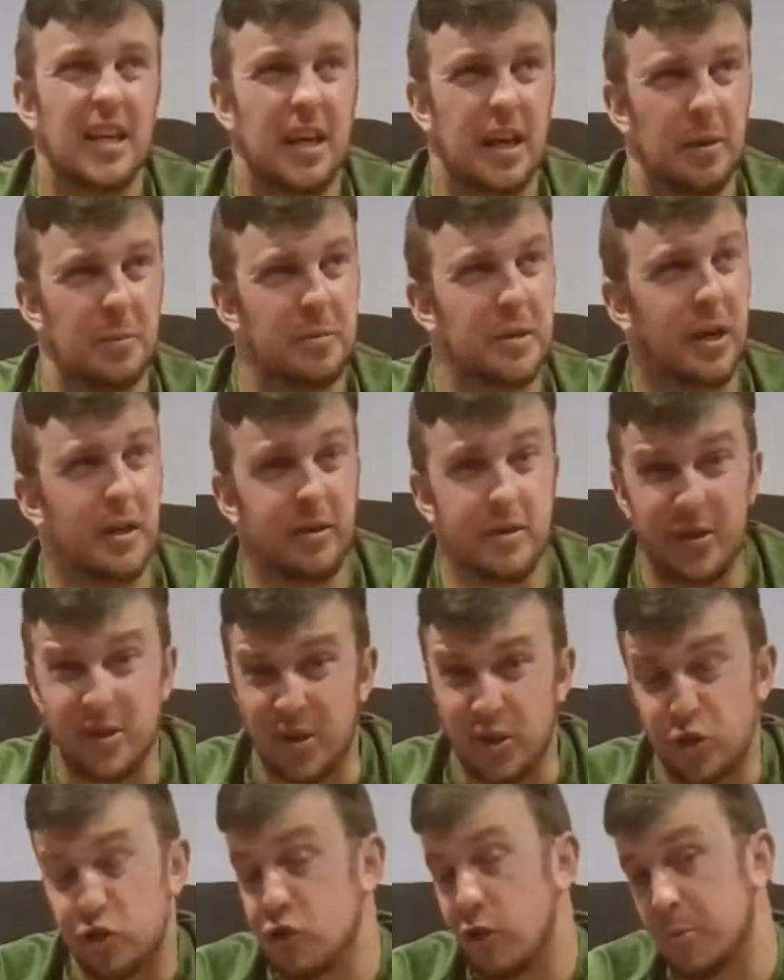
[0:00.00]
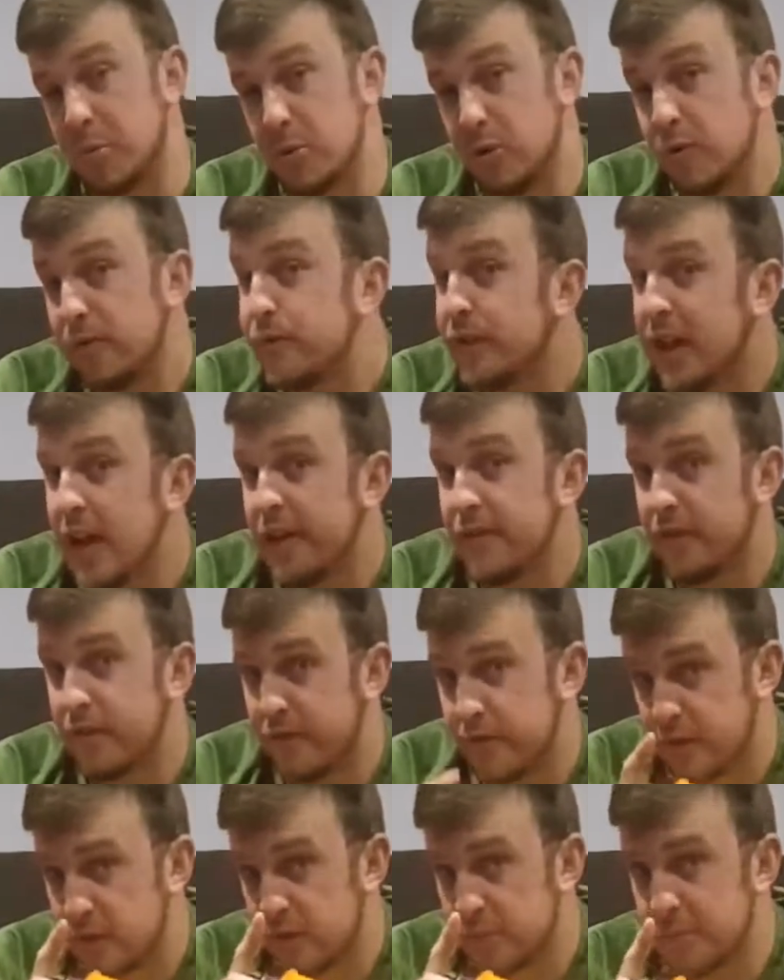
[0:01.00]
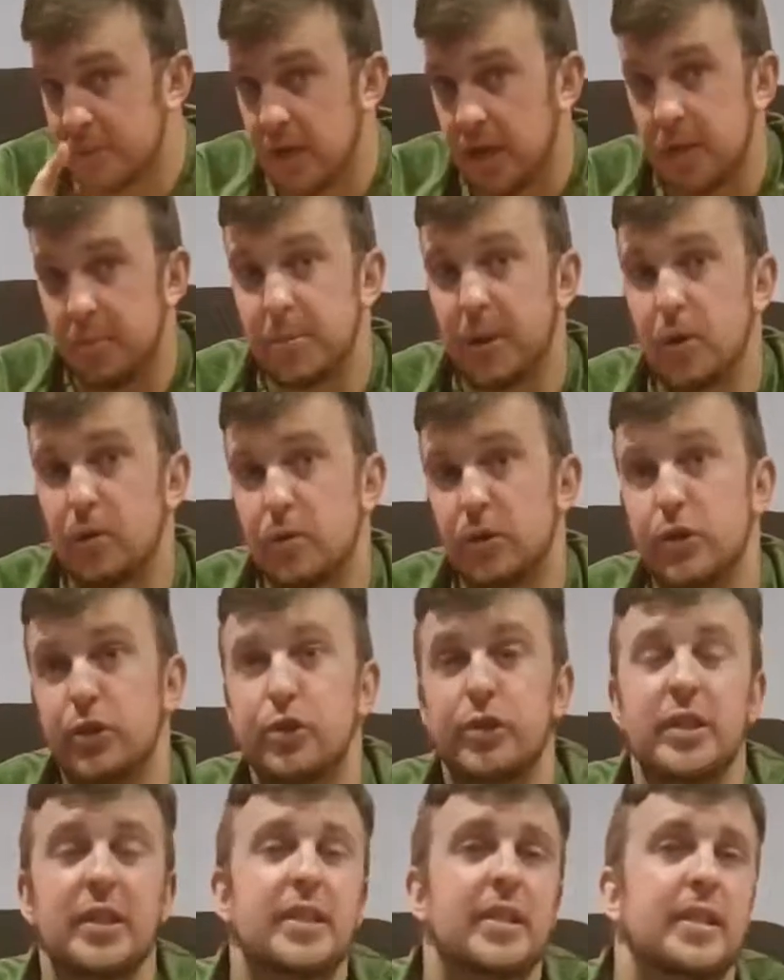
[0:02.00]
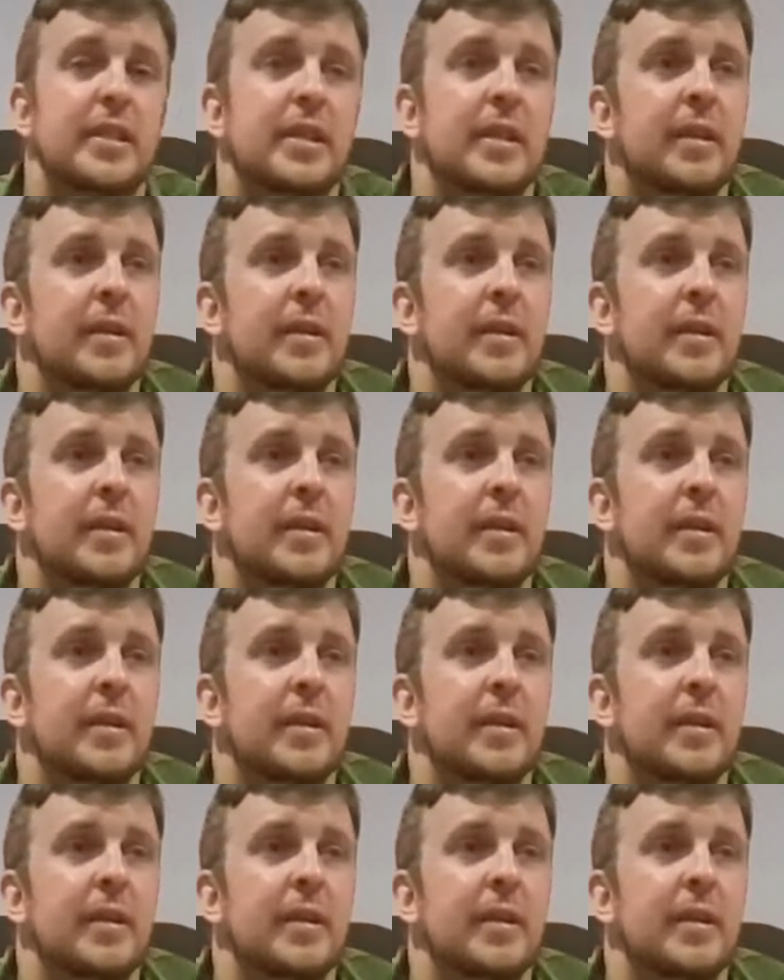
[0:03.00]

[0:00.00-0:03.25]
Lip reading: I'm currently on tropical flavour from Bulk Nutrients.